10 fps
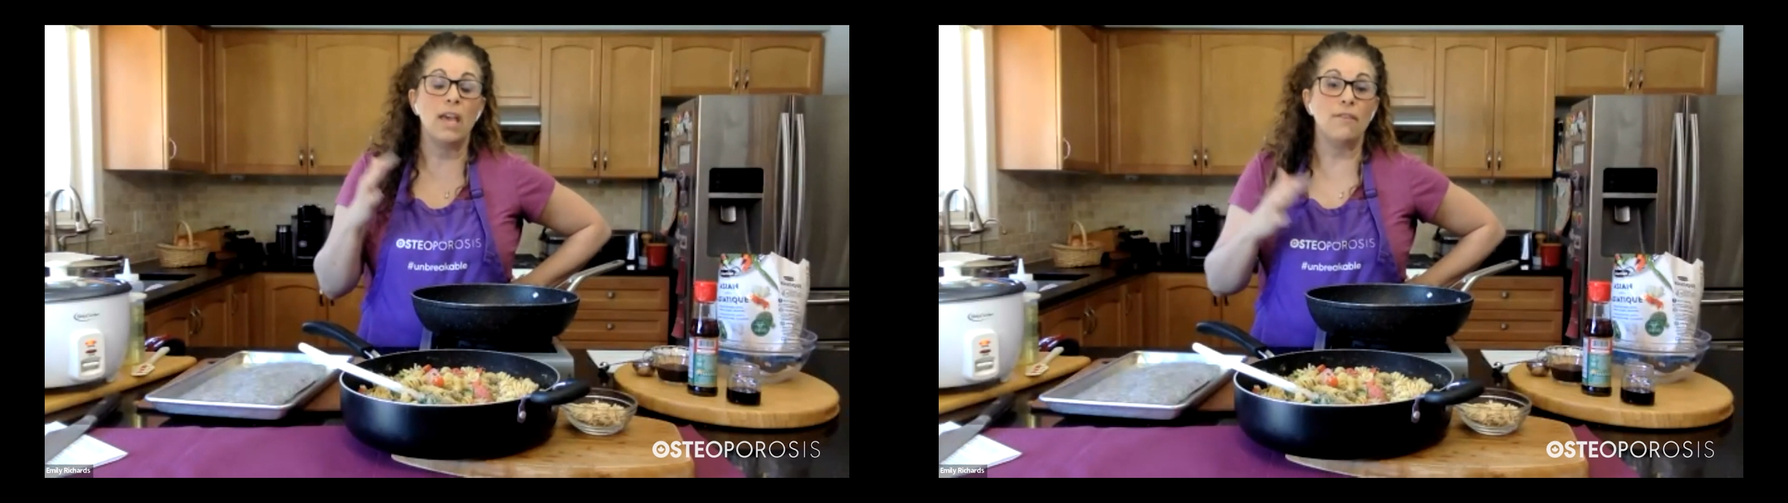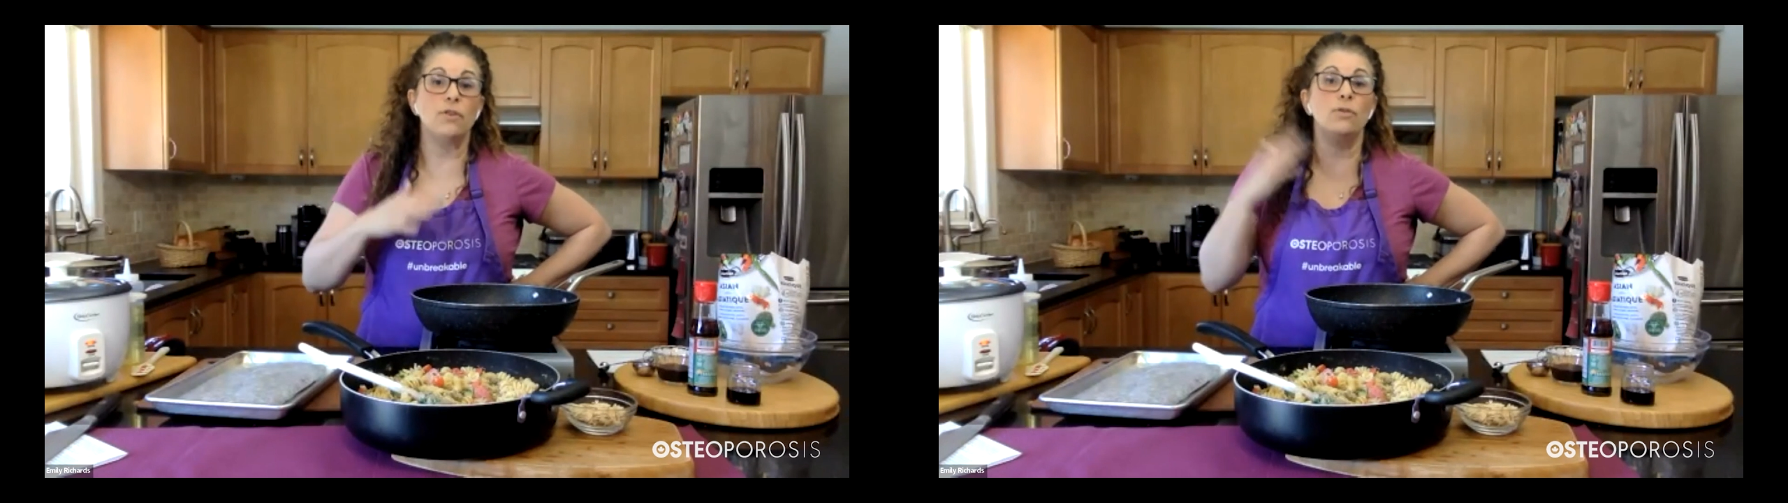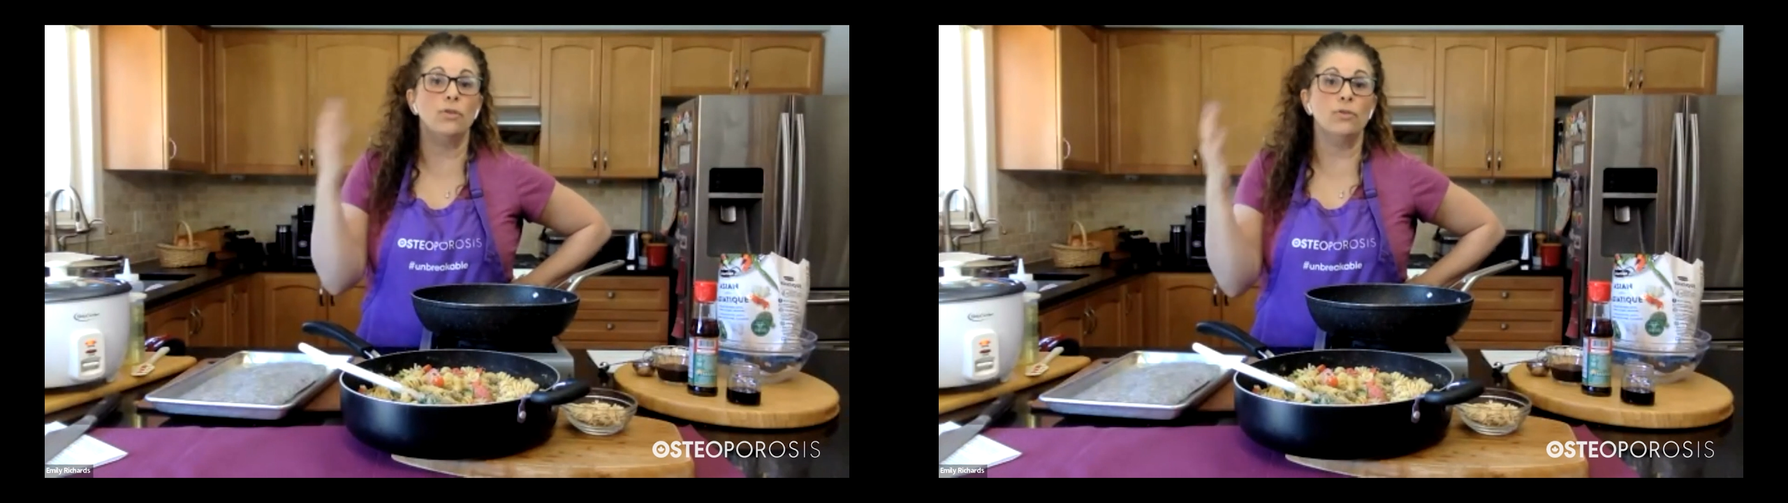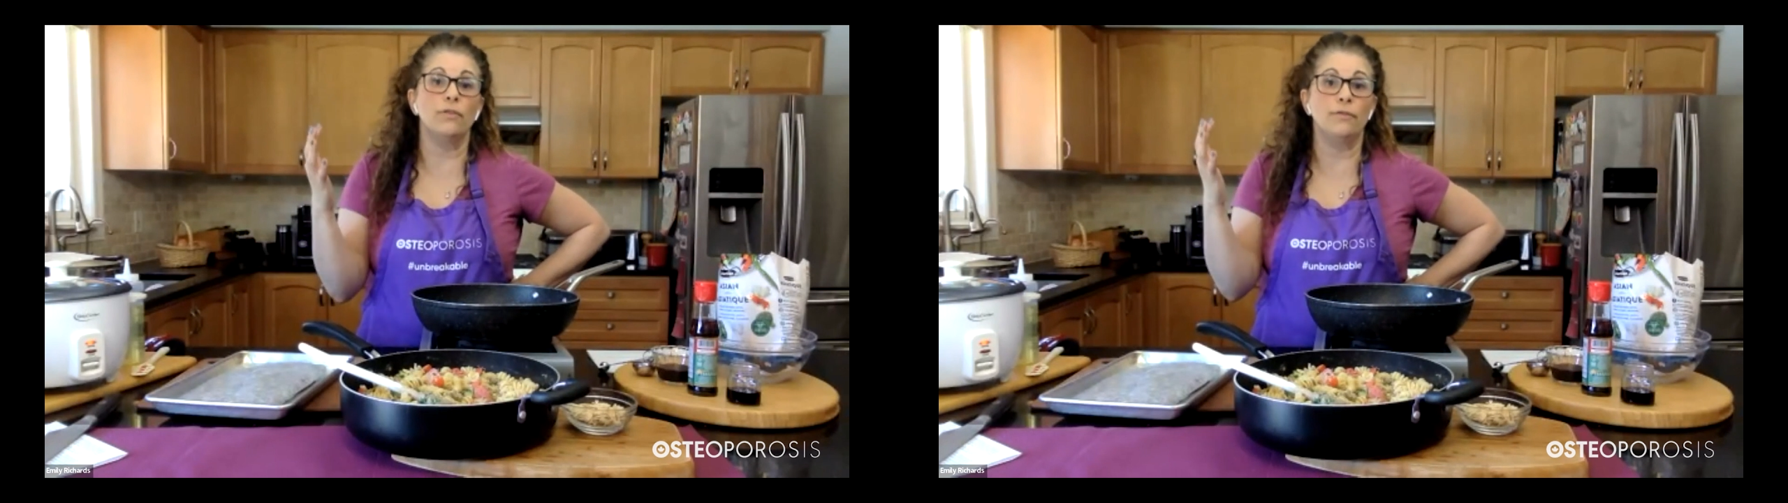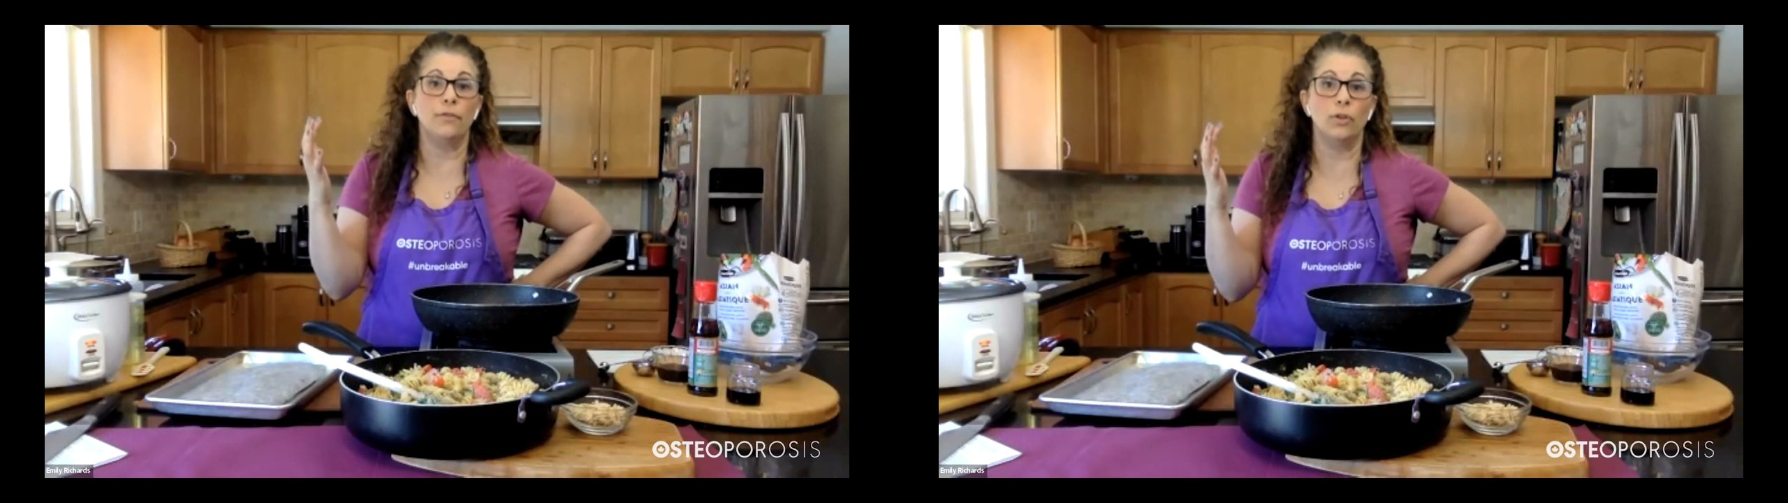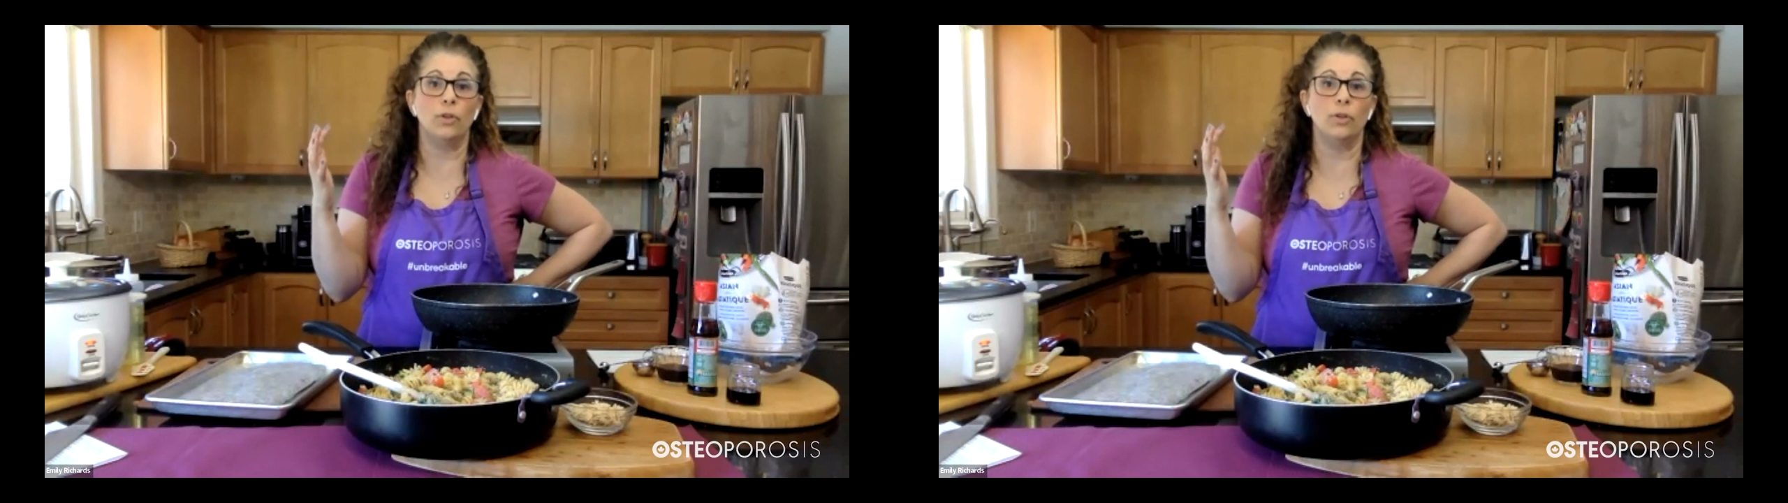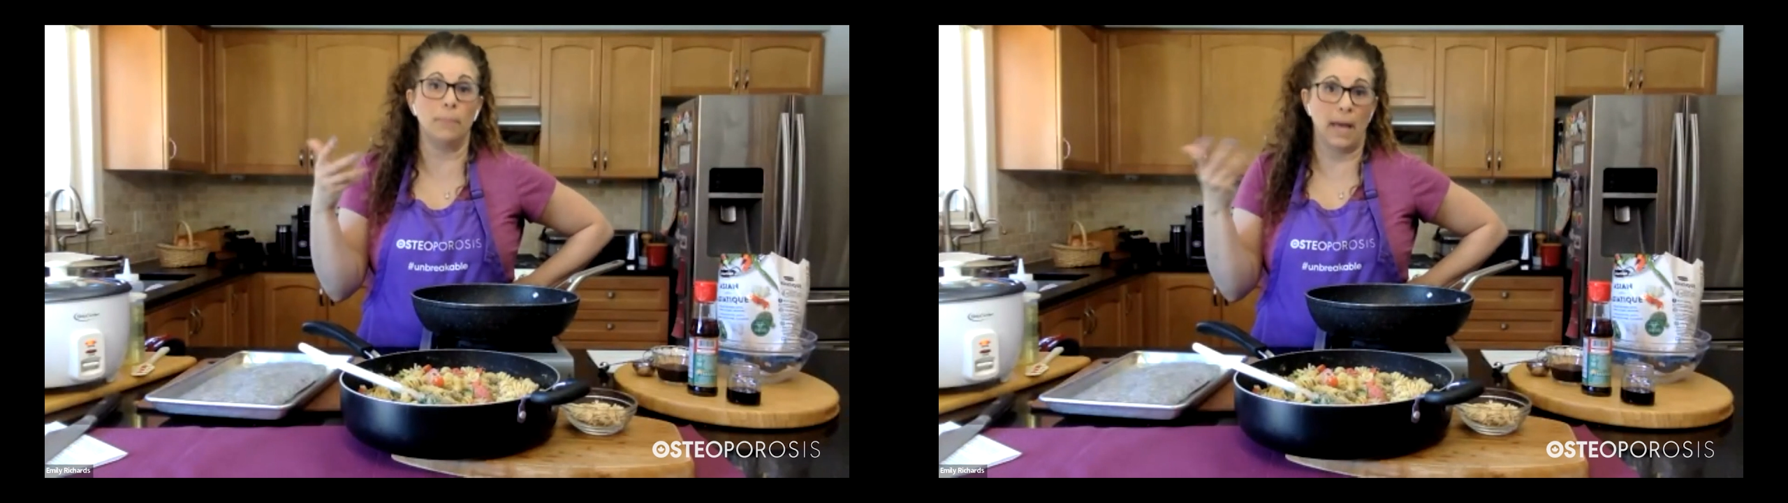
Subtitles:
if you use a full